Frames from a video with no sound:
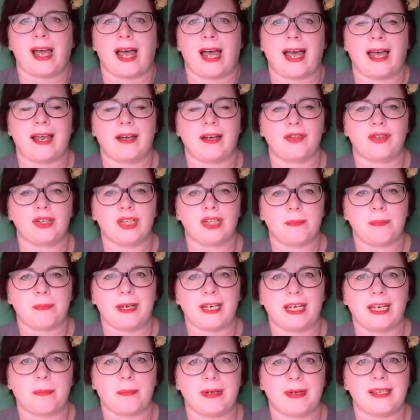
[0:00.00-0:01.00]
and just
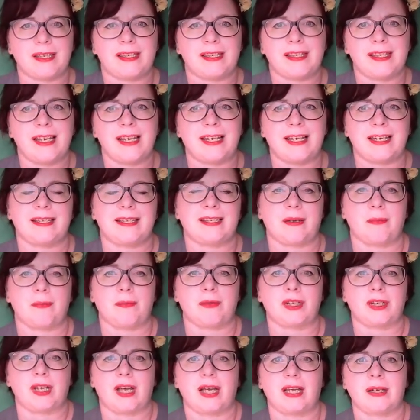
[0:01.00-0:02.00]
being a bit silly
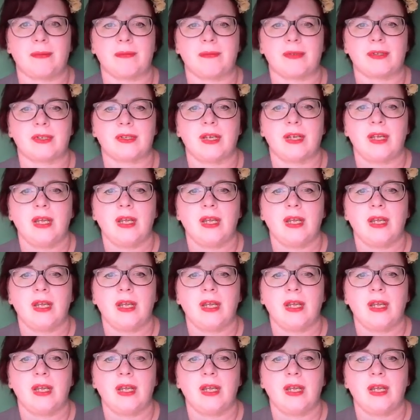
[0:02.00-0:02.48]
sometimes.